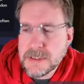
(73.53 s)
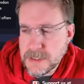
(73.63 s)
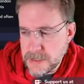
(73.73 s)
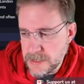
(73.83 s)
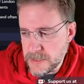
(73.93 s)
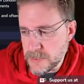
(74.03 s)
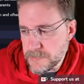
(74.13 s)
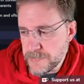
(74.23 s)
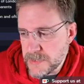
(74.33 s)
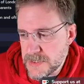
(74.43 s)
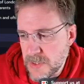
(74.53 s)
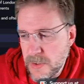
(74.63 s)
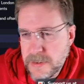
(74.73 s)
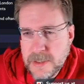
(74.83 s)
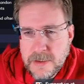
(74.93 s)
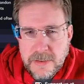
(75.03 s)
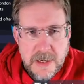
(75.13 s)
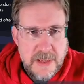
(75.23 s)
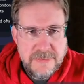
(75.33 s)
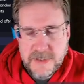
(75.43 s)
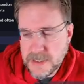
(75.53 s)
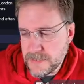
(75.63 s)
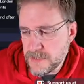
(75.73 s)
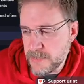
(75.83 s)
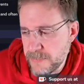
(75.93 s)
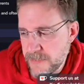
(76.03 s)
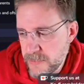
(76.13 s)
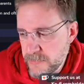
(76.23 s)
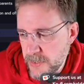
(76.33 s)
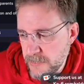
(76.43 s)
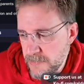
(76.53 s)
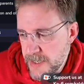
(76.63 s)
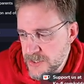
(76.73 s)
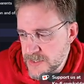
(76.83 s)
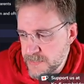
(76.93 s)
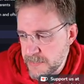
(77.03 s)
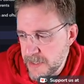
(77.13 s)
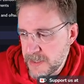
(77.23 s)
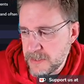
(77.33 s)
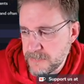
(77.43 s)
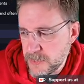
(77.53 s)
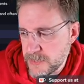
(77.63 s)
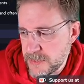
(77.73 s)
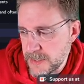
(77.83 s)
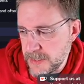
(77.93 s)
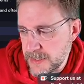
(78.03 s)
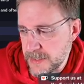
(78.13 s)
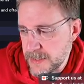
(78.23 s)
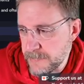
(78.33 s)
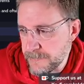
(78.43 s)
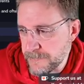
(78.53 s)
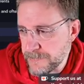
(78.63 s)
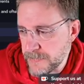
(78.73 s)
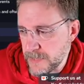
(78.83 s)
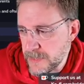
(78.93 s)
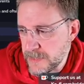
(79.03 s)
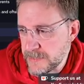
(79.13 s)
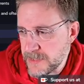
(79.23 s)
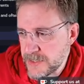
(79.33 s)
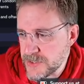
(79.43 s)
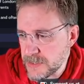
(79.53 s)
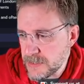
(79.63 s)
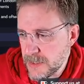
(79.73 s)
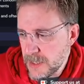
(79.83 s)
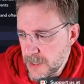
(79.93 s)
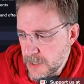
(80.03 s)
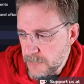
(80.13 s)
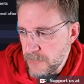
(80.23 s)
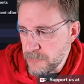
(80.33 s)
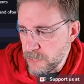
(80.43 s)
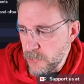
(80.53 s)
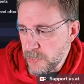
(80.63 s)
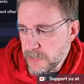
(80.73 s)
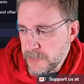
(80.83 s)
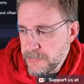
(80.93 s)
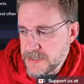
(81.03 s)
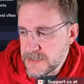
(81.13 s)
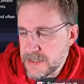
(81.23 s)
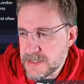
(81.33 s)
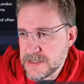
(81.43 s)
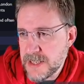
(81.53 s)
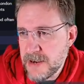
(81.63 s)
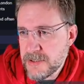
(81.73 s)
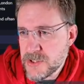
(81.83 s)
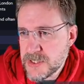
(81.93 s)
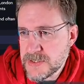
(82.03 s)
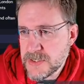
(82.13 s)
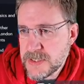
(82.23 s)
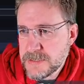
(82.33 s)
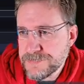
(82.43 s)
Go. So on the on the left here, I've got my foundry. On the right, just by my head, I've got the um, the section from Roll that basically has the character sheets on it.